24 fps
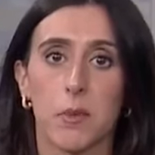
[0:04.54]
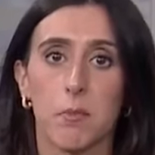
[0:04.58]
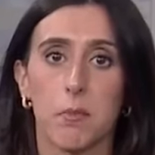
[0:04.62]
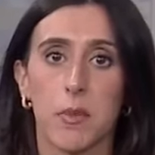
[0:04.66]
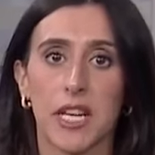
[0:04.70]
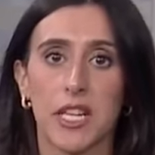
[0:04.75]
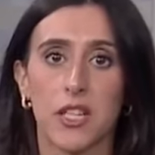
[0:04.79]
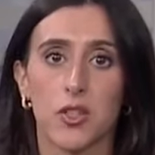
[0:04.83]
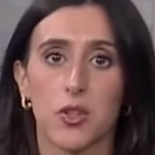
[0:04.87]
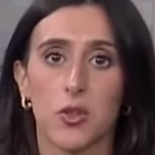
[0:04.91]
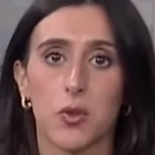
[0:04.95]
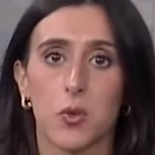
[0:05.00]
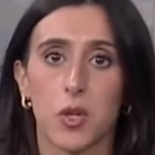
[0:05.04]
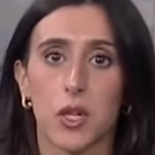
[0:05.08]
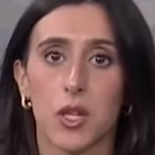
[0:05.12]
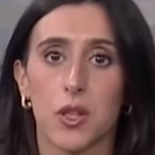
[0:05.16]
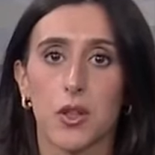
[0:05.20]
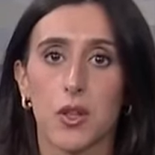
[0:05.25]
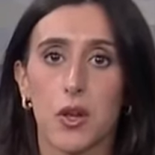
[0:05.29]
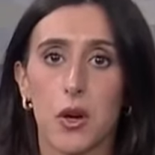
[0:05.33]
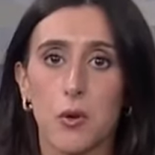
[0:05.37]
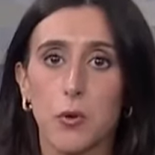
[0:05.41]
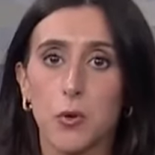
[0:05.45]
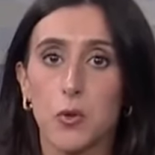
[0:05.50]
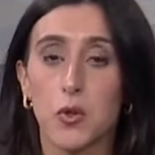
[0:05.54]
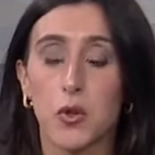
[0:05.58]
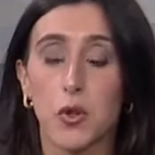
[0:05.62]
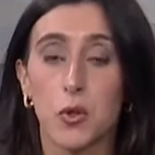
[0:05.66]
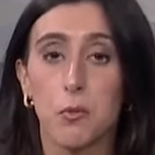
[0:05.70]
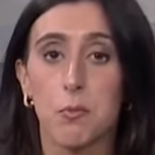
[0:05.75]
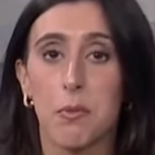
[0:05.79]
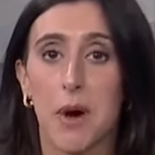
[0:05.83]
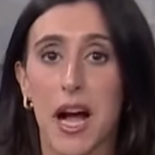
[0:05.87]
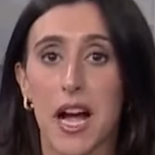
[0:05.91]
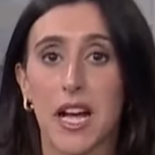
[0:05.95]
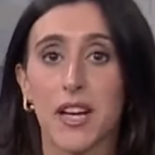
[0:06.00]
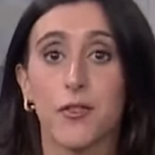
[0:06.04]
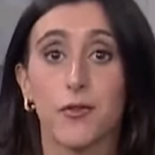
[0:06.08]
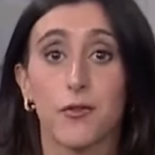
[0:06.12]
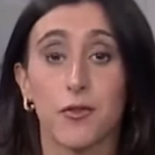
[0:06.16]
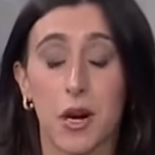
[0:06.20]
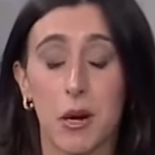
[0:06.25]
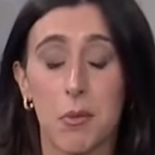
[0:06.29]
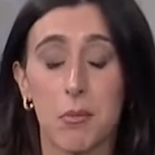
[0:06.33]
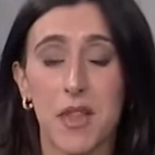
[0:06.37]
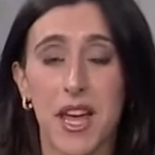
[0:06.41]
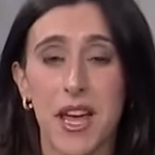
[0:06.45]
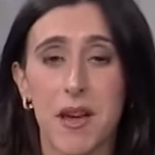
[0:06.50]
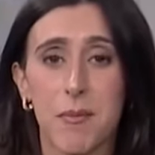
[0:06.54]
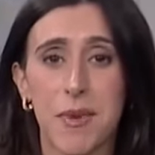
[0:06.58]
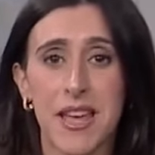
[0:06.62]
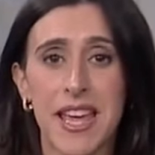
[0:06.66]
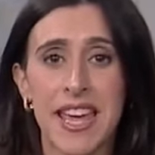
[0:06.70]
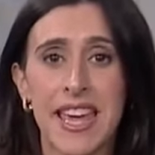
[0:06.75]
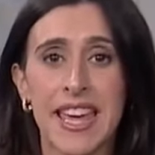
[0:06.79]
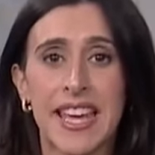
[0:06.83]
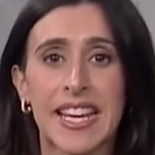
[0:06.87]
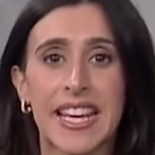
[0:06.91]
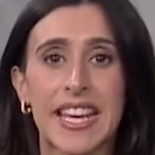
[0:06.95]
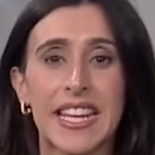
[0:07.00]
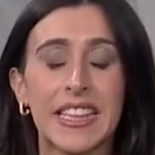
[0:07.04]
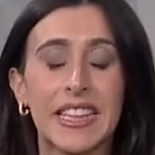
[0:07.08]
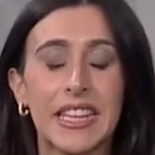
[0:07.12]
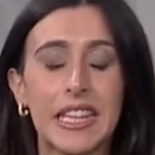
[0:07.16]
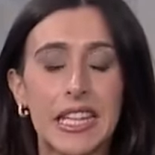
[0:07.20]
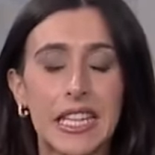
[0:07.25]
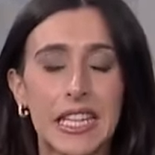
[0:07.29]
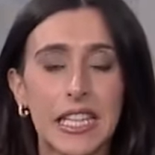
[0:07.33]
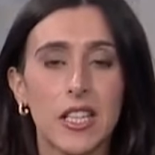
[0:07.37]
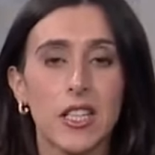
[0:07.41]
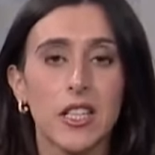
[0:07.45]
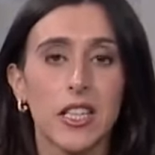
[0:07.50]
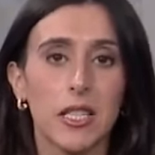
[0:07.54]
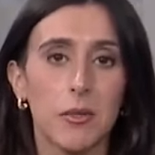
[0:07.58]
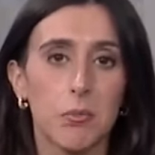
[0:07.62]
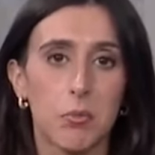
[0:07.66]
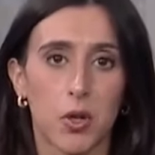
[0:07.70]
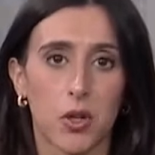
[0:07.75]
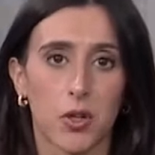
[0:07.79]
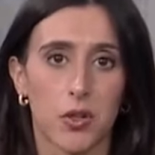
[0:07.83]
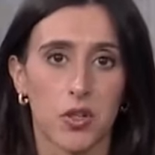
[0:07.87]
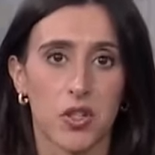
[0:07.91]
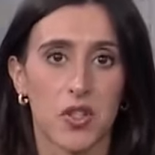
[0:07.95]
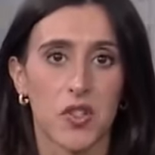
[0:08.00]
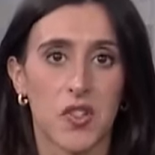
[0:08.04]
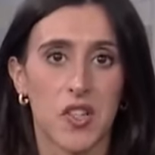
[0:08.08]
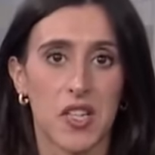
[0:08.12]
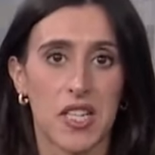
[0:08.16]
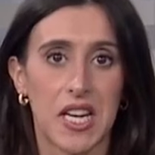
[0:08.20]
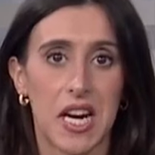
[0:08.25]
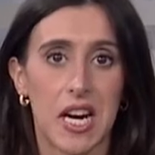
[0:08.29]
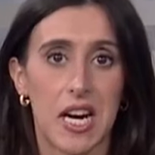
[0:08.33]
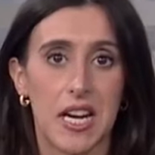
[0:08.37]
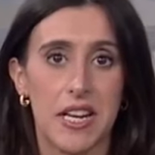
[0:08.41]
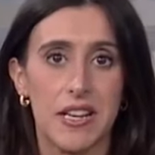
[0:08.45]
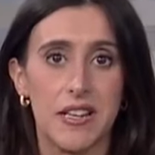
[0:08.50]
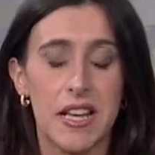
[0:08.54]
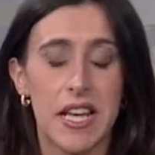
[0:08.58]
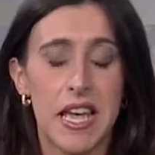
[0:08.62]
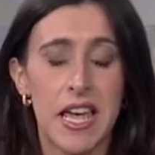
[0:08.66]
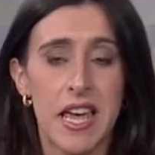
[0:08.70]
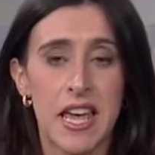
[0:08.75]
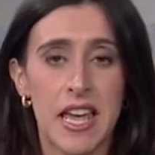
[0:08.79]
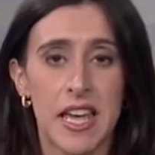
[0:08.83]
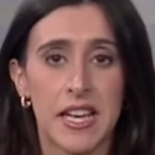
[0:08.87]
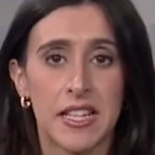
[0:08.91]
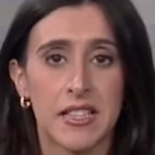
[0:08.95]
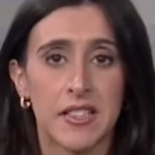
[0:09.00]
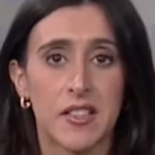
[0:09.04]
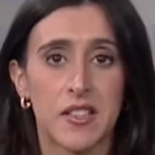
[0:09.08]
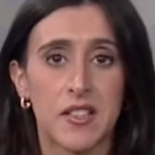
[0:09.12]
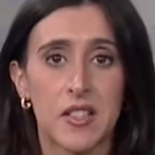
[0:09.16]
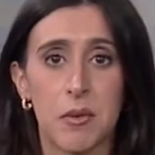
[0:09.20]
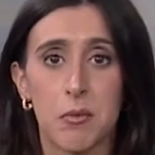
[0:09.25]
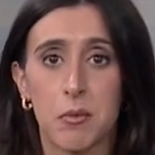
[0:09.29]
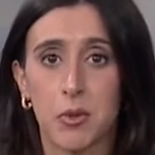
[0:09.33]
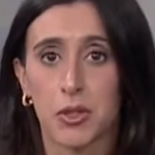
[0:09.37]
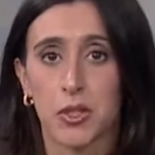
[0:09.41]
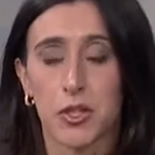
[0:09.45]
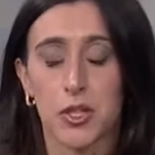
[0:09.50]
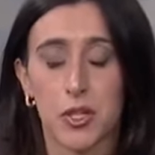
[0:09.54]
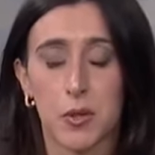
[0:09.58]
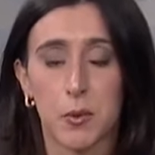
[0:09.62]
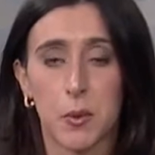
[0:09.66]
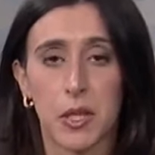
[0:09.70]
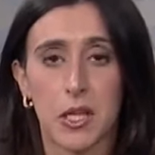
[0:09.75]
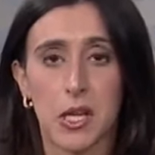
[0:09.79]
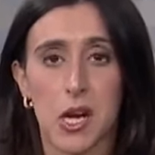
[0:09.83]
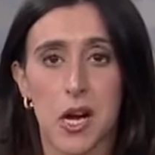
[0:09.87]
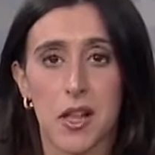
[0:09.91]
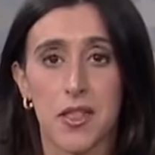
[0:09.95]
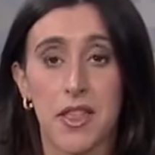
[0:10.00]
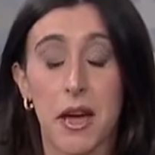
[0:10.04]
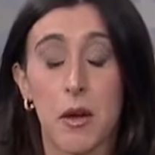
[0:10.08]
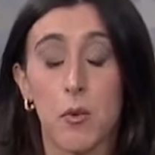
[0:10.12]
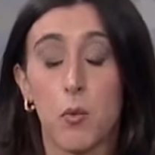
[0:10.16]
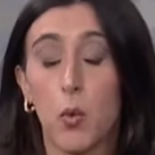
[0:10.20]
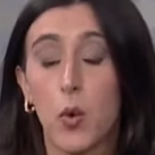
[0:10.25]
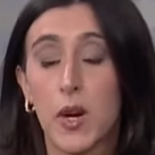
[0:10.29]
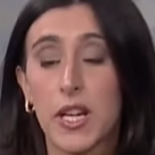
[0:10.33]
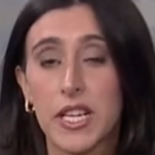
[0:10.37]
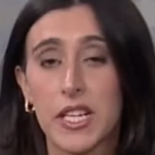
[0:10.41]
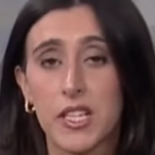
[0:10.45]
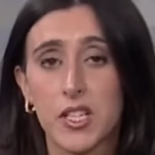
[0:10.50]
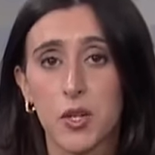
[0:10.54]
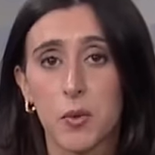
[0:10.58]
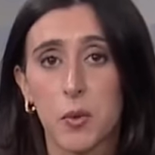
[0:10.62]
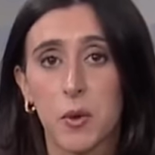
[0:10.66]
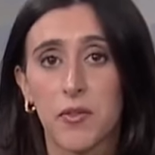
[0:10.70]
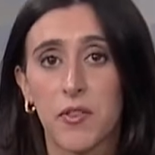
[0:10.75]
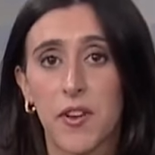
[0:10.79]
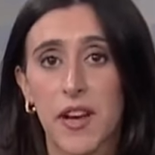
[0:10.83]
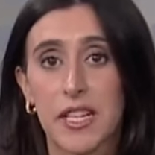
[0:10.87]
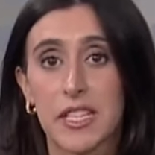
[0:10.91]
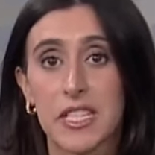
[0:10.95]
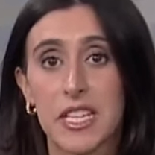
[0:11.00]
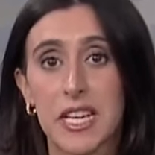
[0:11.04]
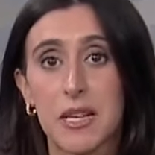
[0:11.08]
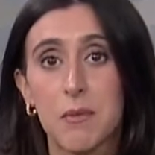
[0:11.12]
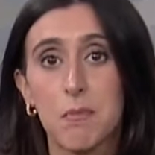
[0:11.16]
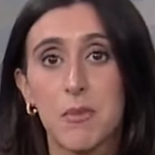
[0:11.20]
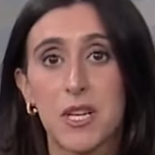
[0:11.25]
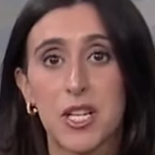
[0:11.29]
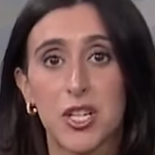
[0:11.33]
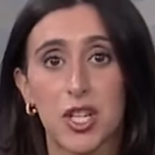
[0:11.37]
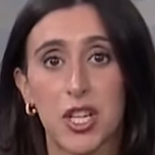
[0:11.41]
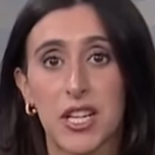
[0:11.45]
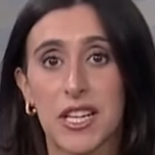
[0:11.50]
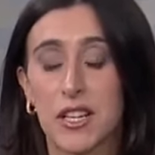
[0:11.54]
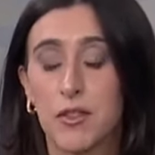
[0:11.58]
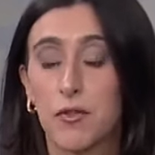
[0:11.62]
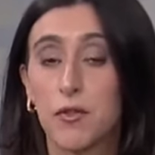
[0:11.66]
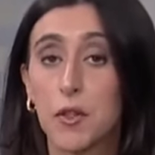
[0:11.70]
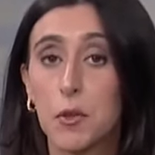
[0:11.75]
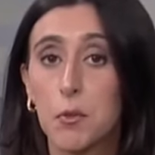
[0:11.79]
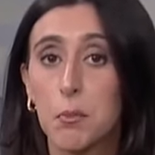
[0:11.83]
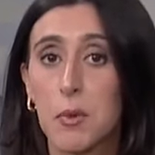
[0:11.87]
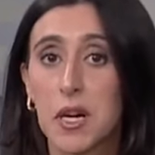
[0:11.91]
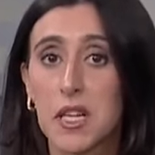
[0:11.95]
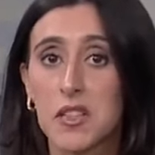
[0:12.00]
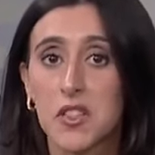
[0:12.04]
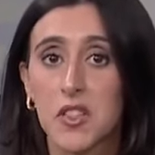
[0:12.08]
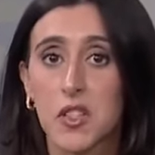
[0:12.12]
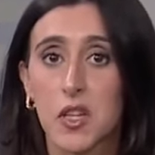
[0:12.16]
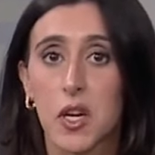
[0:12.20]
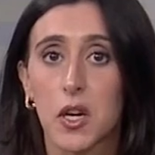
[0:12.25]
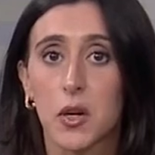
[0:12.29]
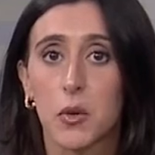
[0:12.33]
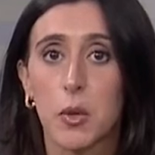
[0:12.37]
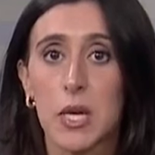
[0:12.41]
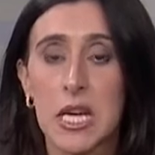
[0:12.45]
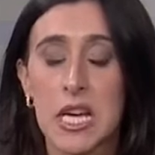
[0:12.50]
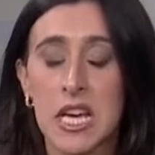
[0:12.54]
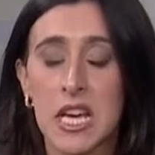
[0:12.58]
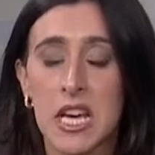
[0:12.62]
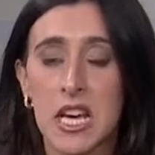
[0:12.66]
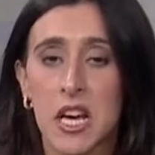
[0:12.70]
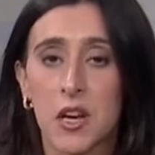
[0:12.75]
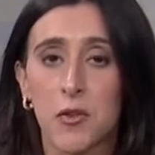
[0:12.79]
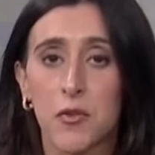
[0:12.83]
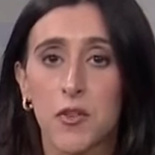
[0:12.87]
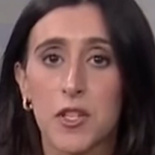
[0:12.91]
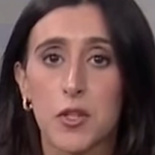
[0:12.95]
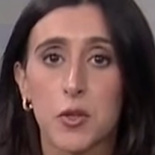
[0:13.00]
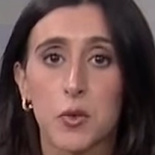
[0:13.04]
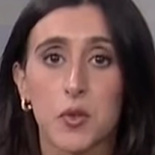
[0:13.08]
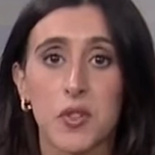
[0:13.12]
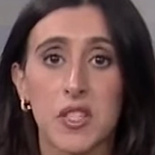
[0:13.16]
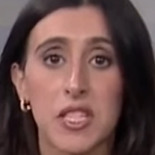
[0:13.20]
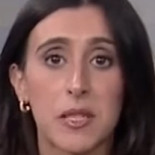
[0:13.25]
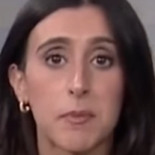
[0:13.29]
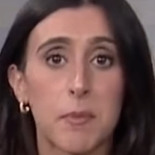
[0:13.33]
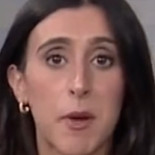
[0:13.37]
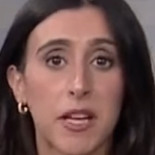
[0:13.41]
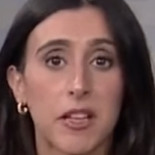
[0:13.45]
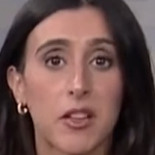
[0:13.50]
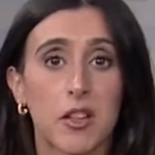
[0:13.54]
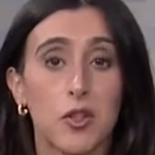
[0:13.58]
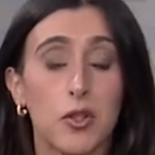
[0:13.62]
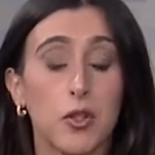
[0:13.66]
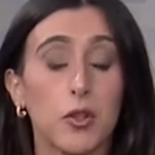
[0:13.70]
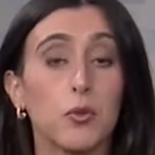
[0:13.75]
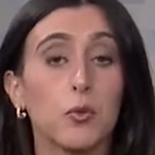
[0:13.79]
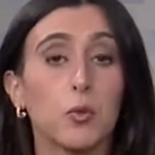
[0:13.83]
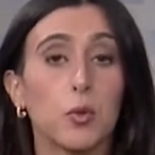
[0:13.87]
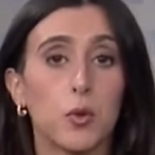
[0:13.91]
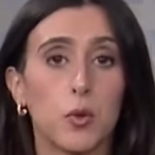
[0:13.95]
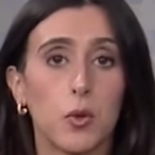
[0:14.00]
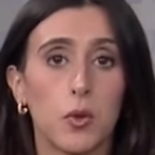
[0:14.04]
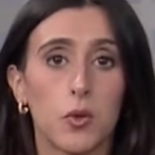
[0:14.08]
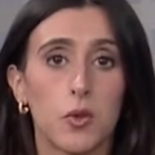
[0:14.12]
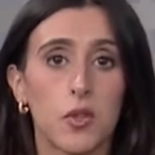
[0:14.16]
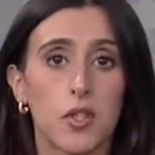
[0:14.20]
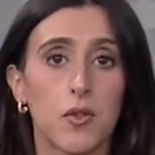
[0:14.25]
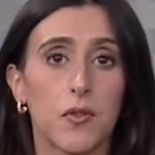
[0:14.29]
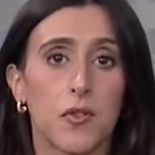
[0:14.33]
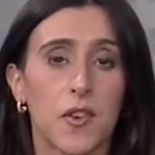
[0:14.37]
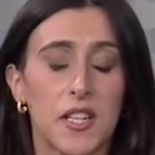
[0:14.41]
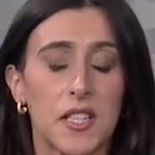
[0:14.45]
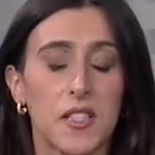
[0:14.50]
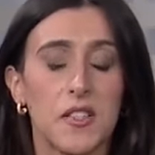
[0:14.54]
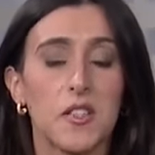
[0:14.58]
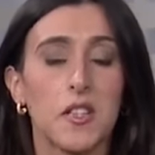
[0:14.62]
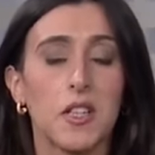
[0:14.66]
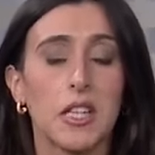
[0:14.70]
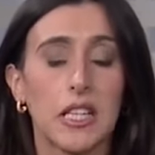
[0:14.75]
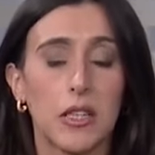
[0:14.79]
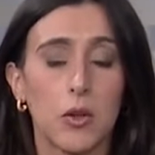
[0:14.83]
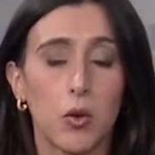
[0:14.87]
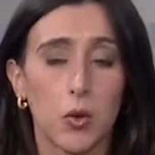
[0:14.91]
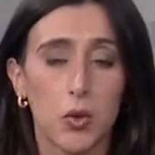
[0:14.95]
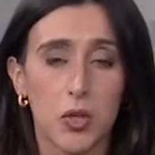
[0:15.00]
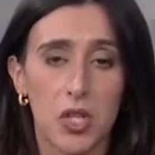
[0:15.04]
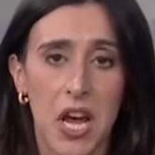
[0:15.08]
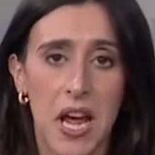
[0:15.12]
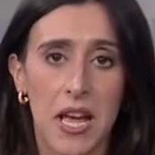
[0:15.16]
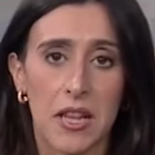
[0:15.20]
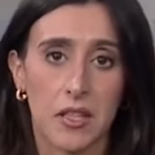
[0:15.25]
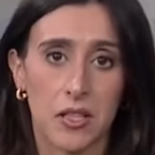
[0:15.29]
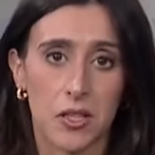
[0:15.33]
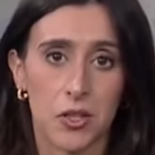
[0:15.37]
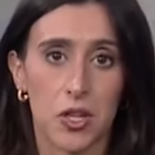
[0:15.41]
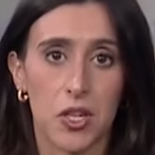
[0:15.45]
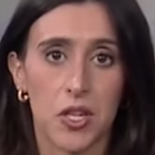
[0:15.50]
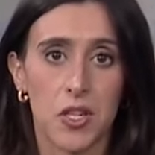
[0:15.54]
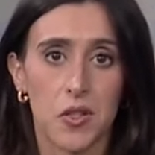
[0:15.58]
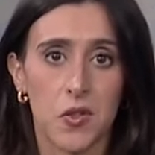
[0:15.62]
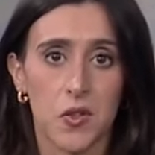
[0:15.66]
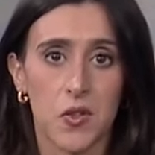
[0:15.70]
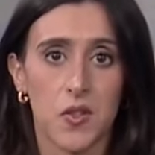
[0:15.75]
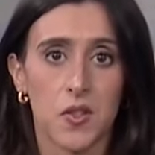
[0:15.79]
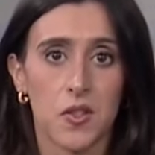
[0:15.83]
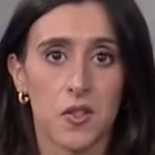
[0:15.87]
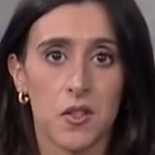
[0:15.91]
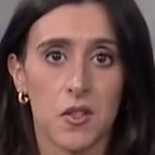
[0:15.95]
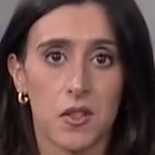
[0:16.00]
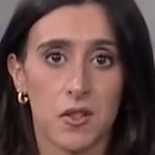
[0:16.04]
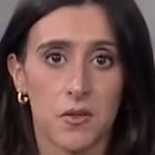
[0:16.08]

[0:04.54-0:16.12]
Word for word: to make sure those who buy from them can legally purchase a gun. It's similar to a law that went into effect in Michigan a few months ago. Officials expect the new rule to face legal challenges.